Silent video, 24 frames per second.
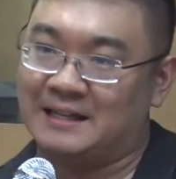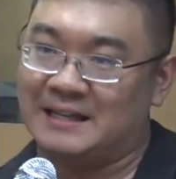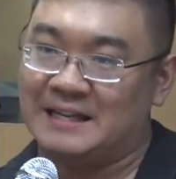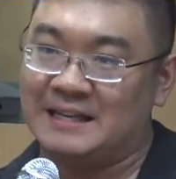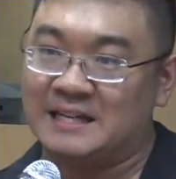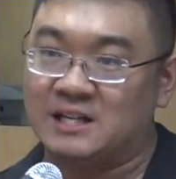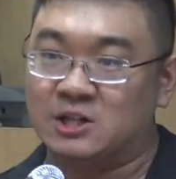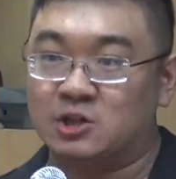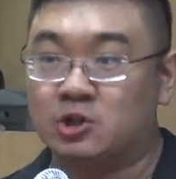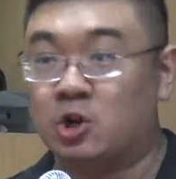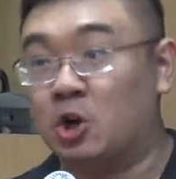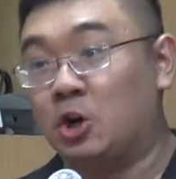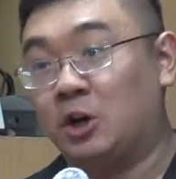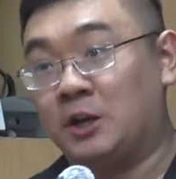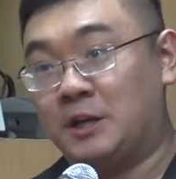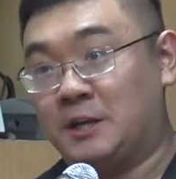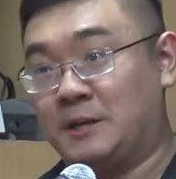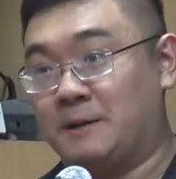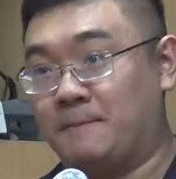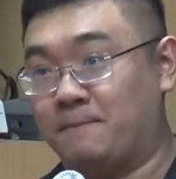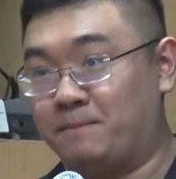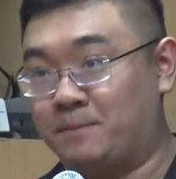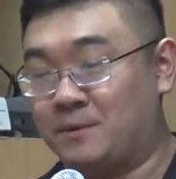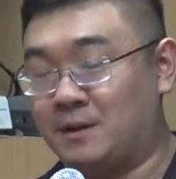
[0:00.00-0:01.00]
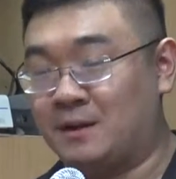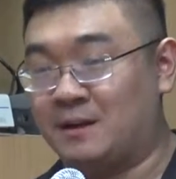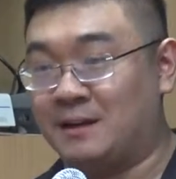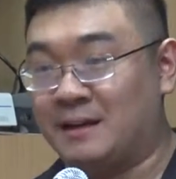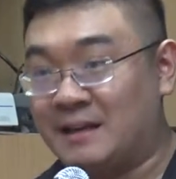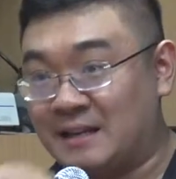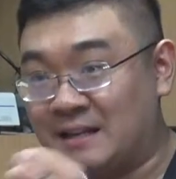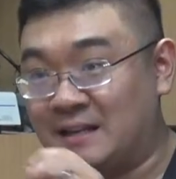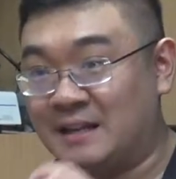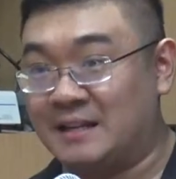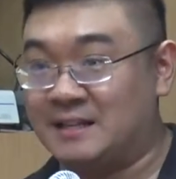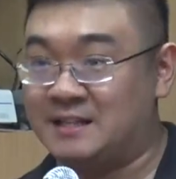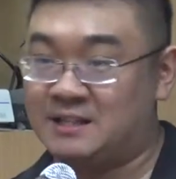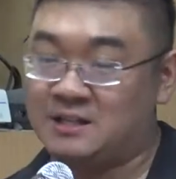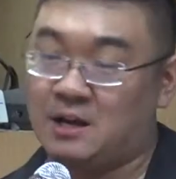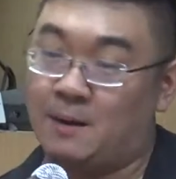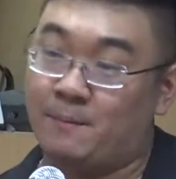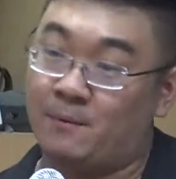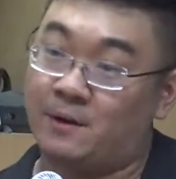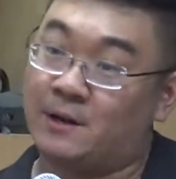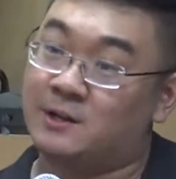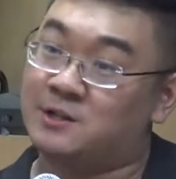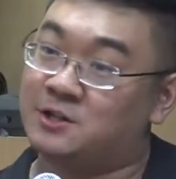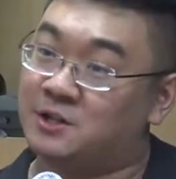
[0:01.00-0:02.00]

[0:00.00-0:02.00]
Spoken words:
in Turkey and in Istanbul.